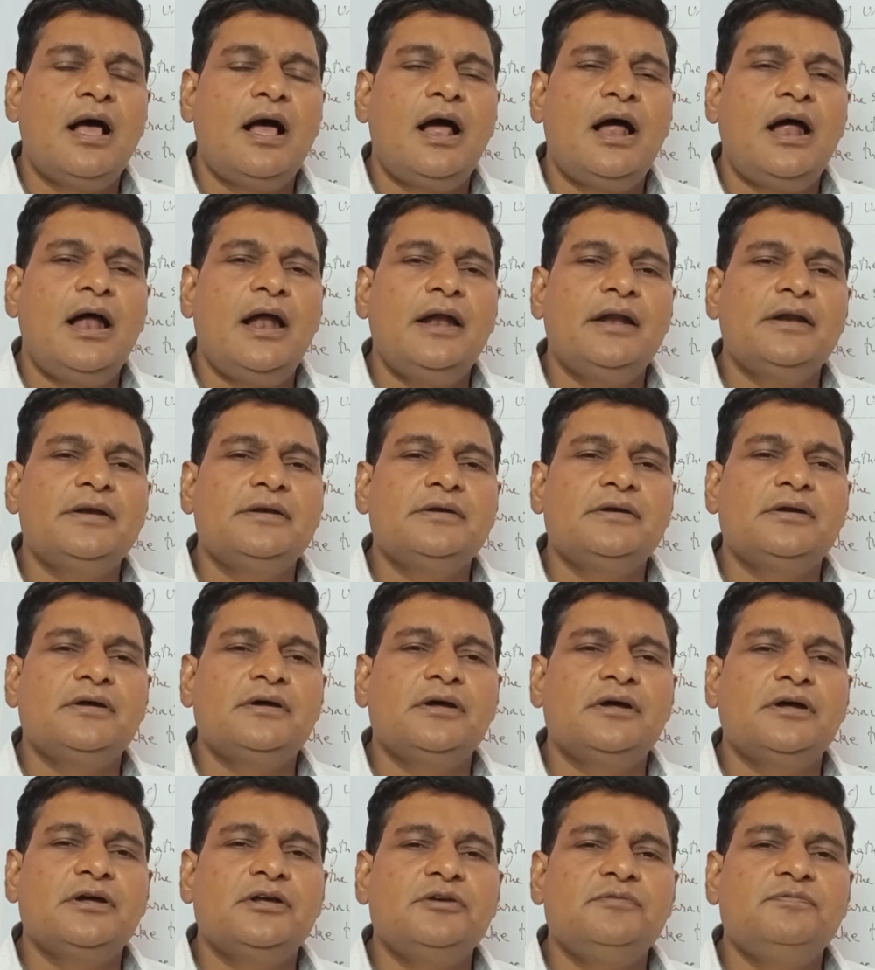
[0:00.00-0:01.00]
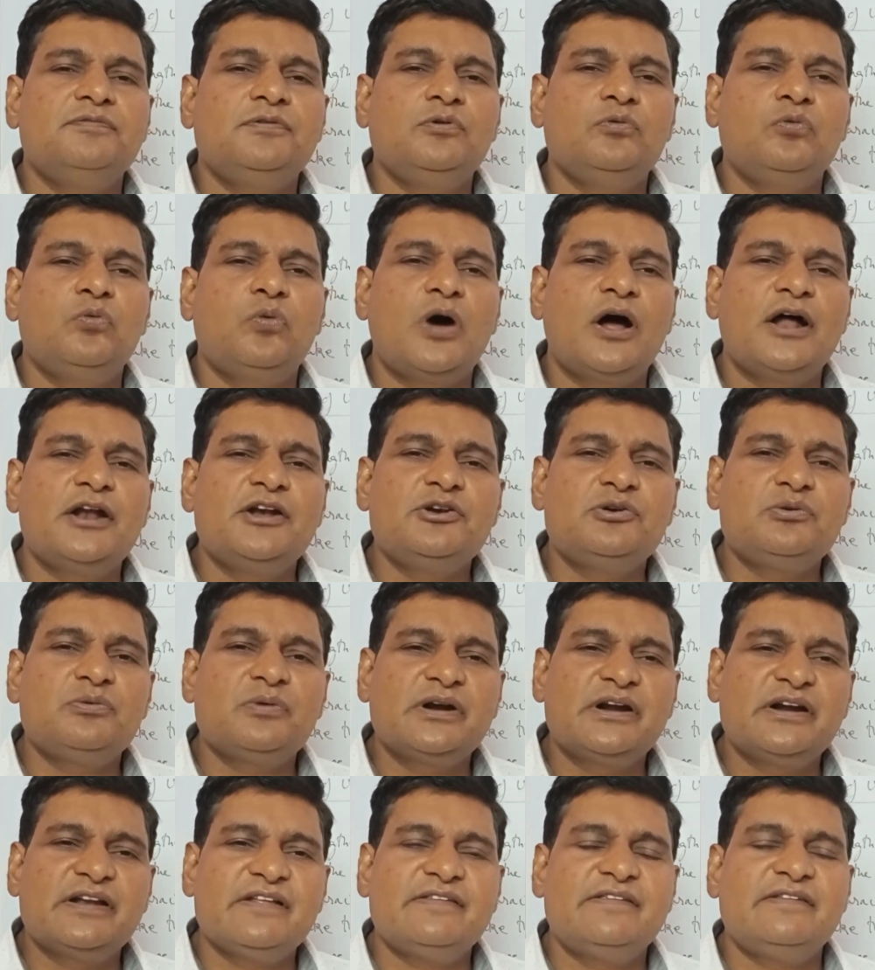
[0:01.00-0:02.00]
And if you want to
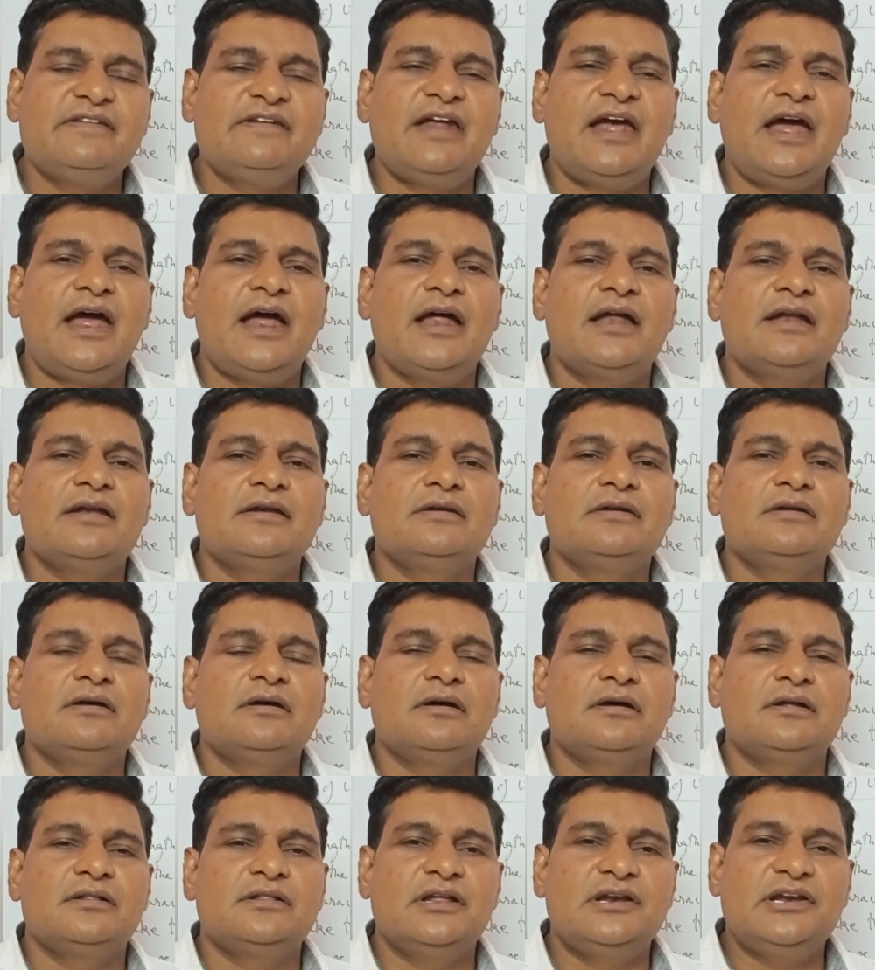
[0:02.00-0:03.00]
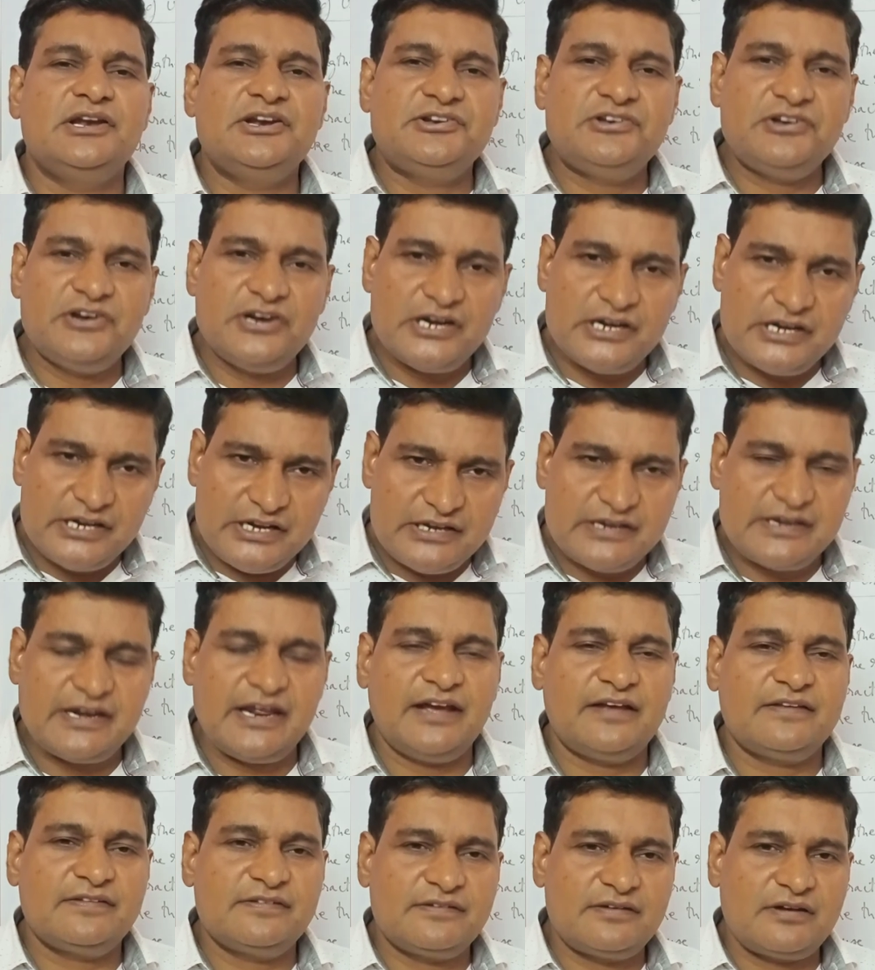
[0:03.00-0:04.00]
understand the literary
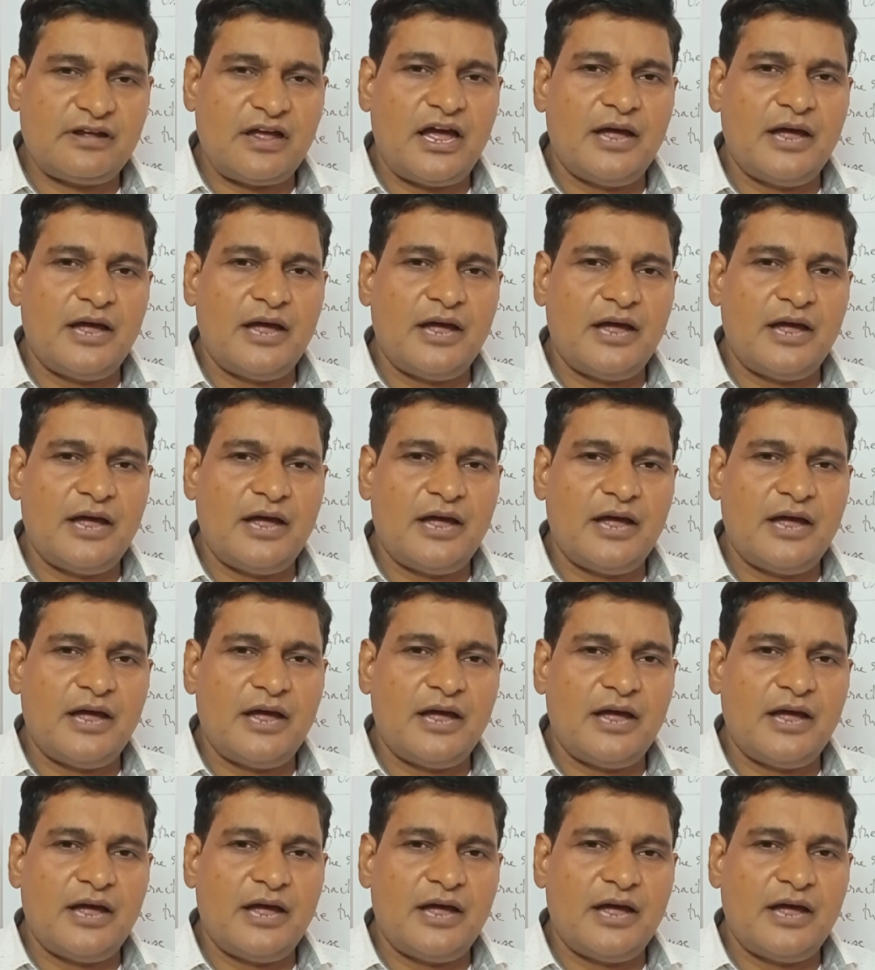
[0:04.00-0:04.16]
text,